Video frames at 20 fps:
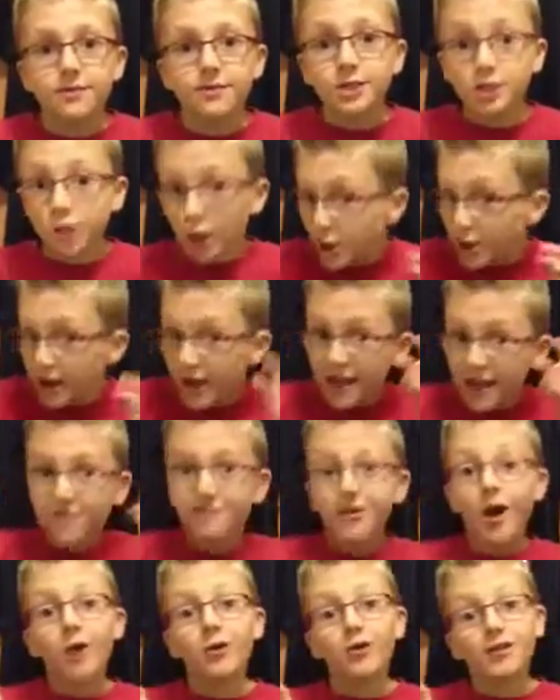Show your kids,
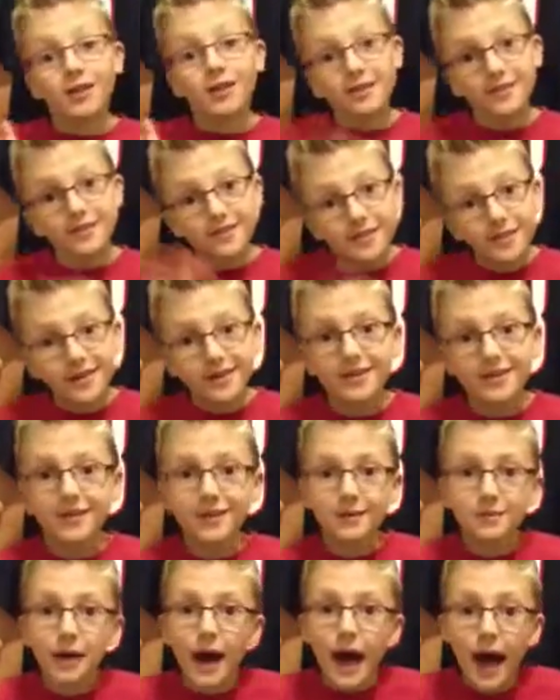folks.
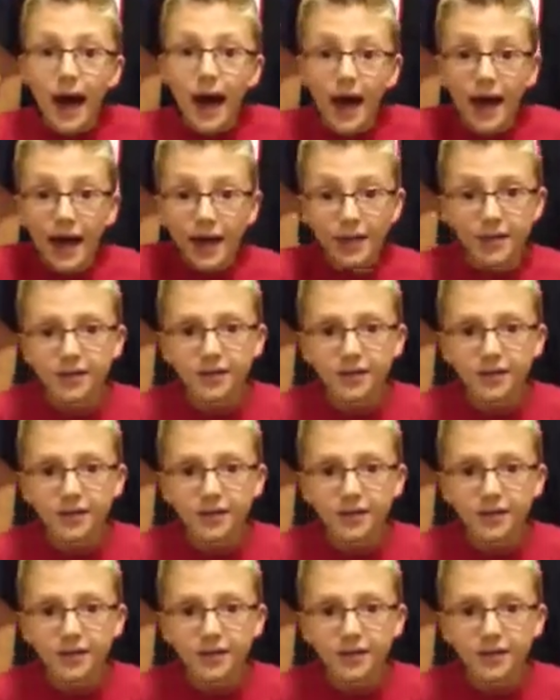Bye.